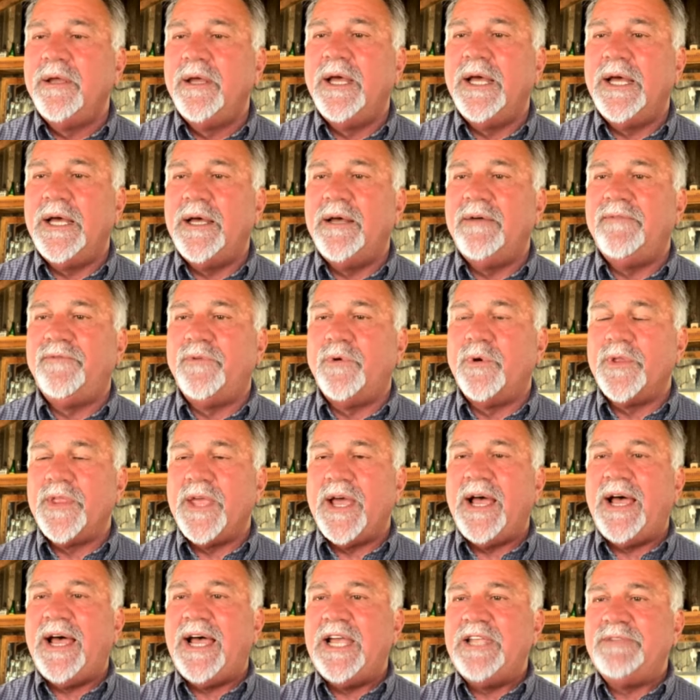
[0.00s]
uh, for the
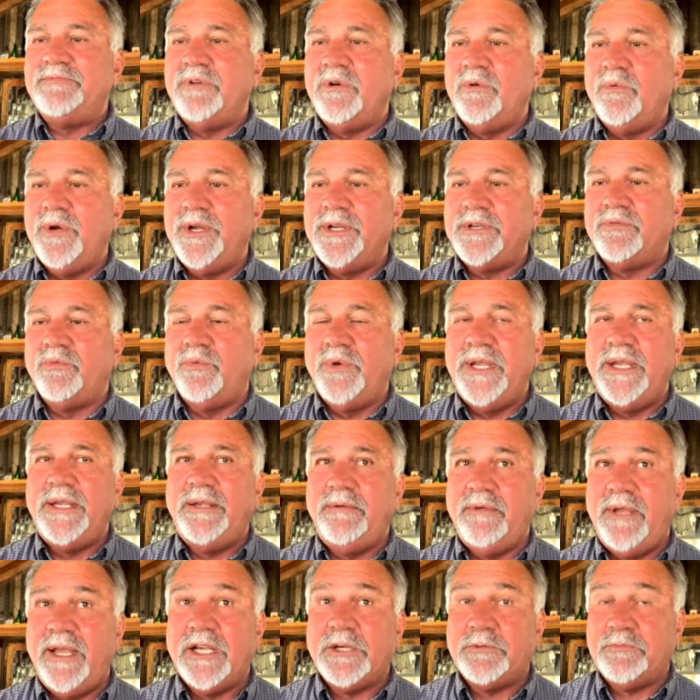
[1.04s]
Heisman, which
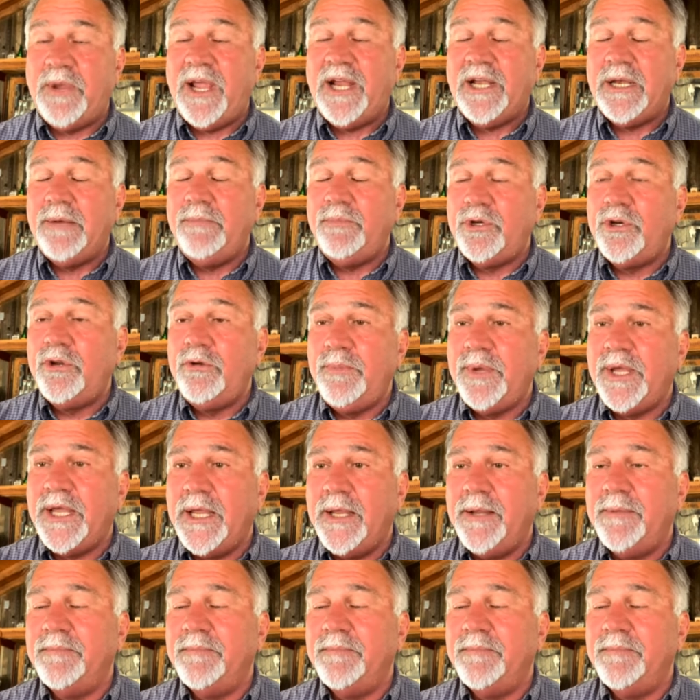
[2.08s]
we expect him to be?